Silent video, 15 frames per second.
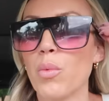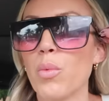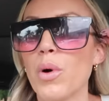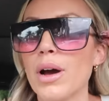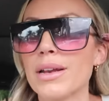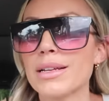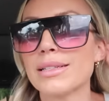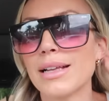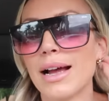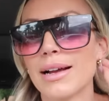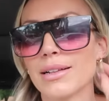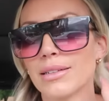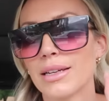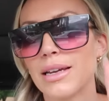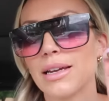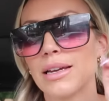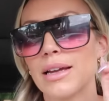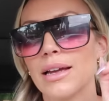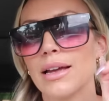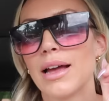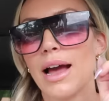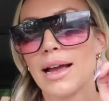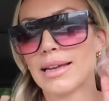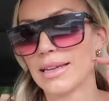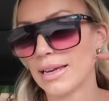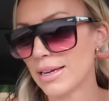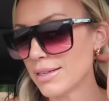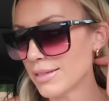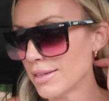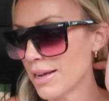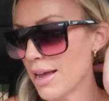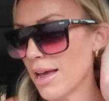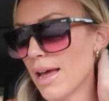what exactly I get.